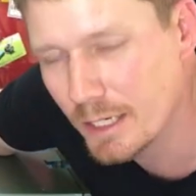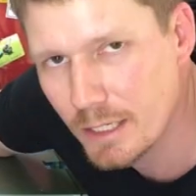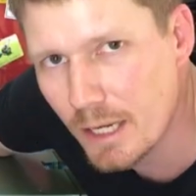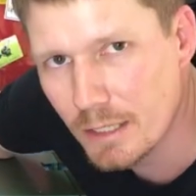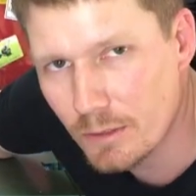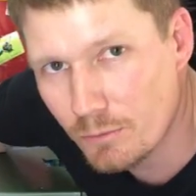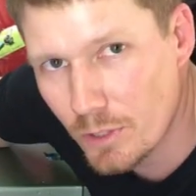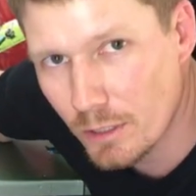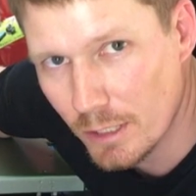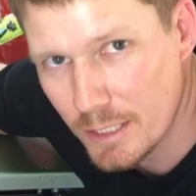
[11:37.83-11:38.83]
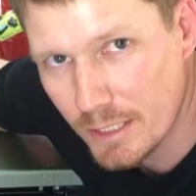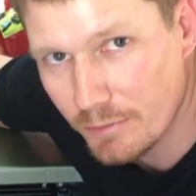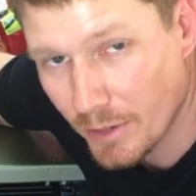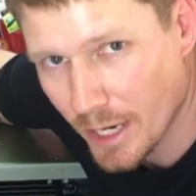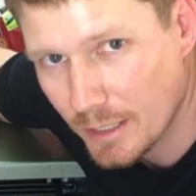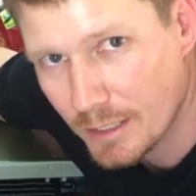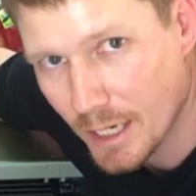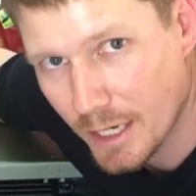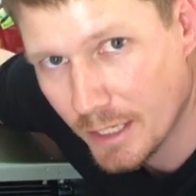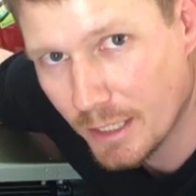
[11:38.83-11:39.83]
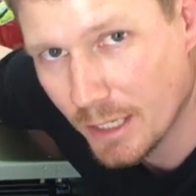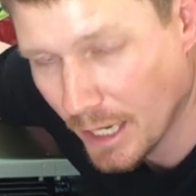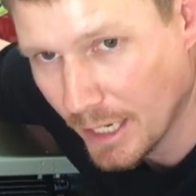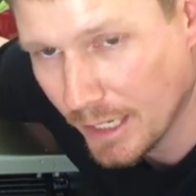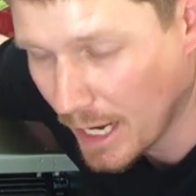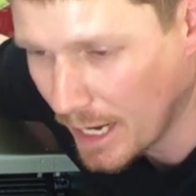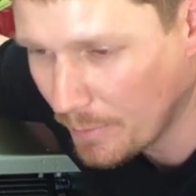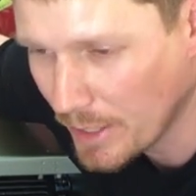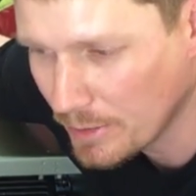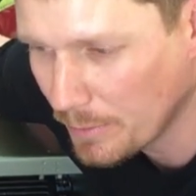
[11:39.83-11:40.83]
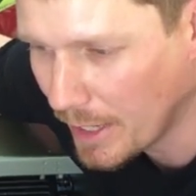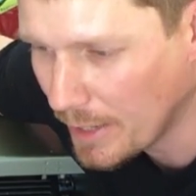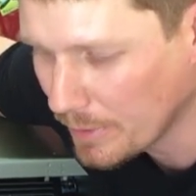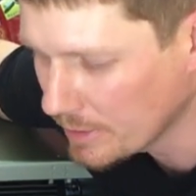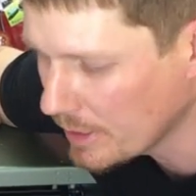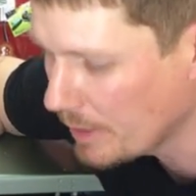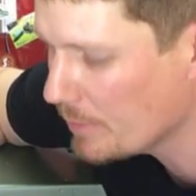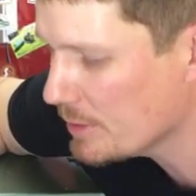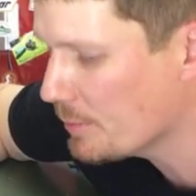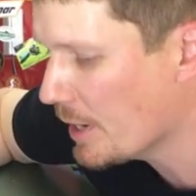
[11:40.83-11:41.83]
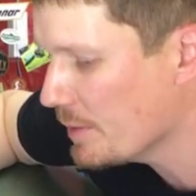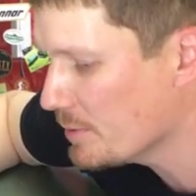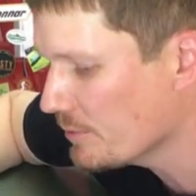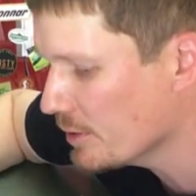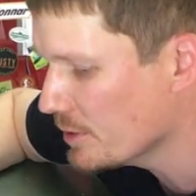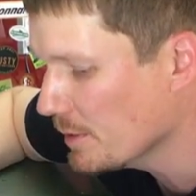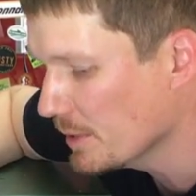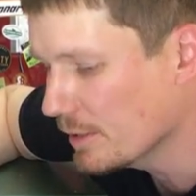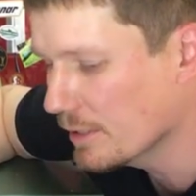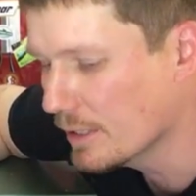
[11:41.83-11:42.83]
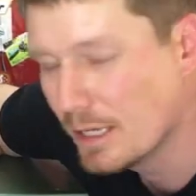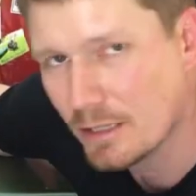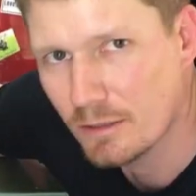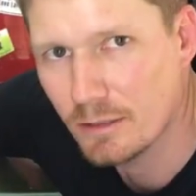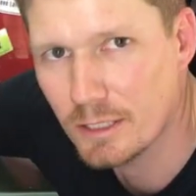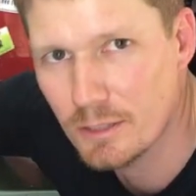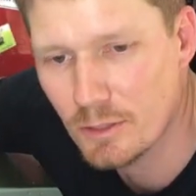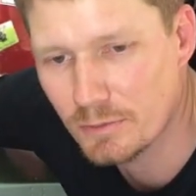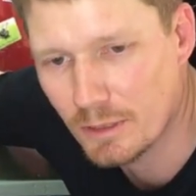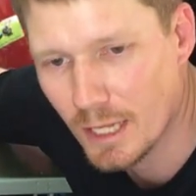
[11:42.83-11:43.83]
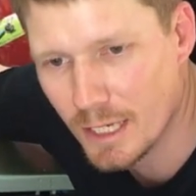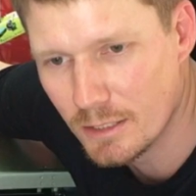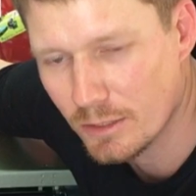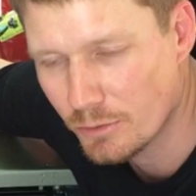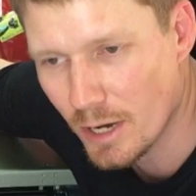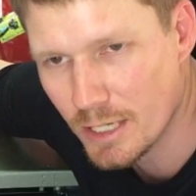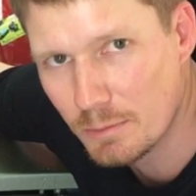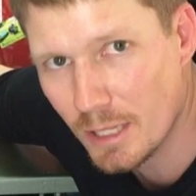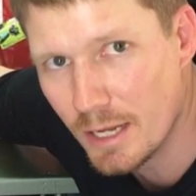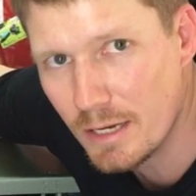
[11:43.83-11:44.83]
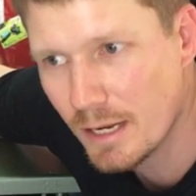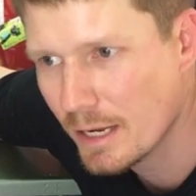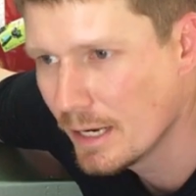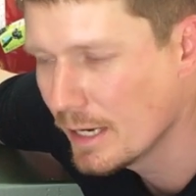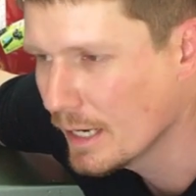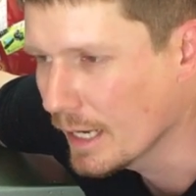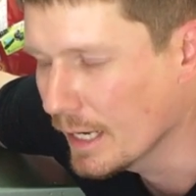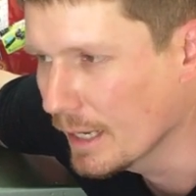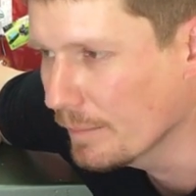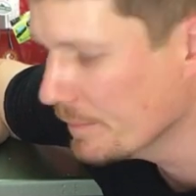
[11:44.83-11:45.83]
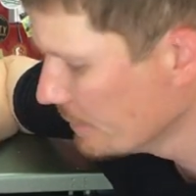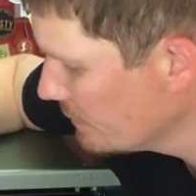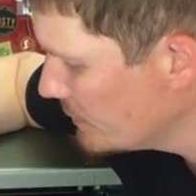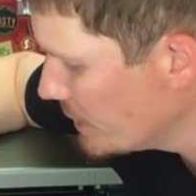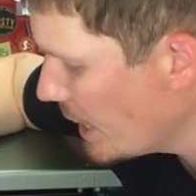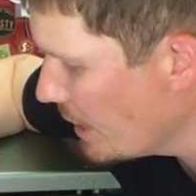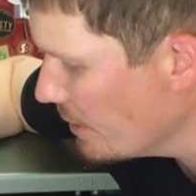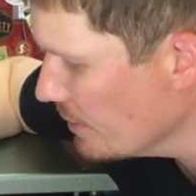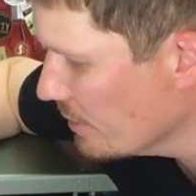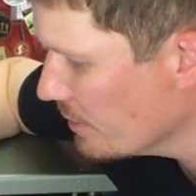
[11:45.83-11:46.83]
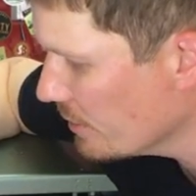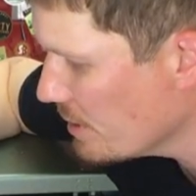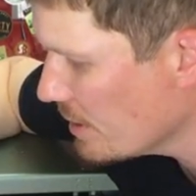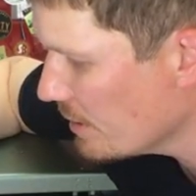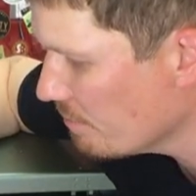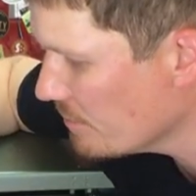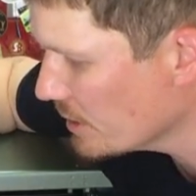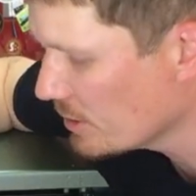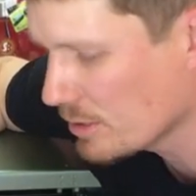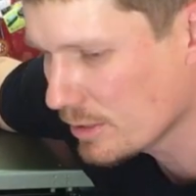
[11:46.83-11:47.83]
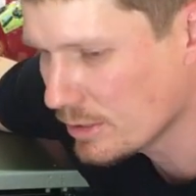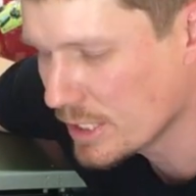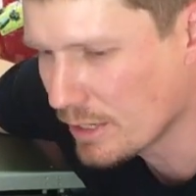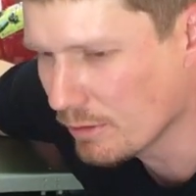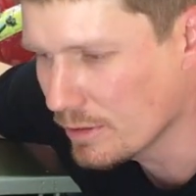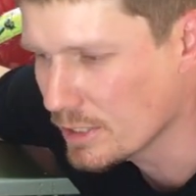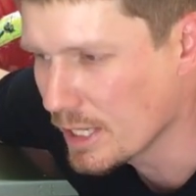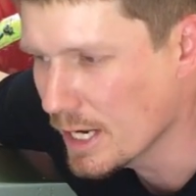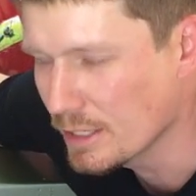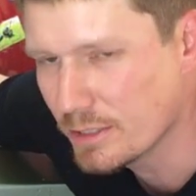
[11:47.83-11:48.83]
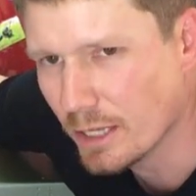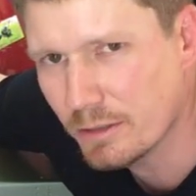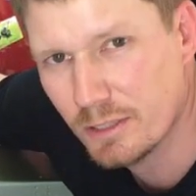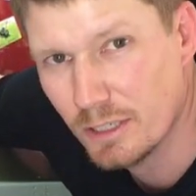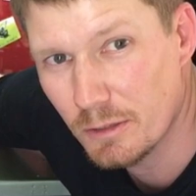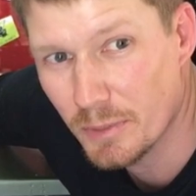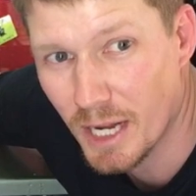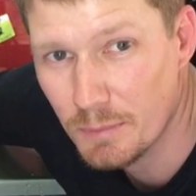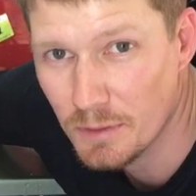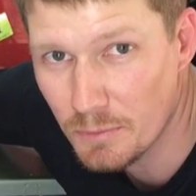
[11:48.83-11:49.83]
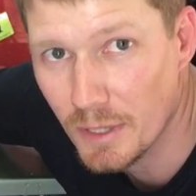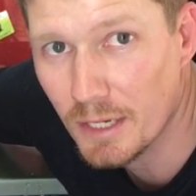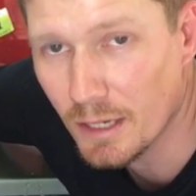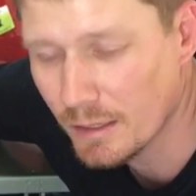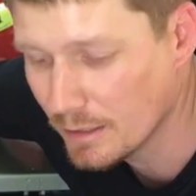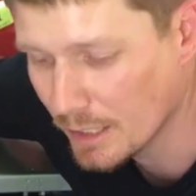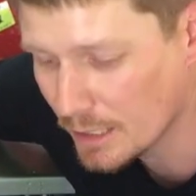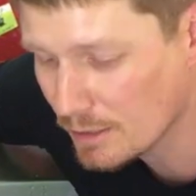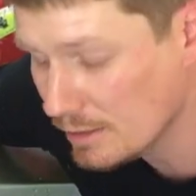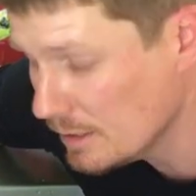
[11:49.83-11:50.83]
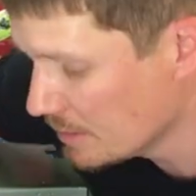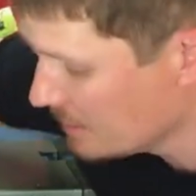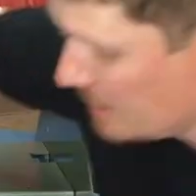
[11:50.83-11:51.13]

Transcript: that the reel is in fact cutting a piece of paper. So a piece of paper is very similar to the thickness of a grass blade. So it's generally the standard. So the thinner the paper, the better, actually.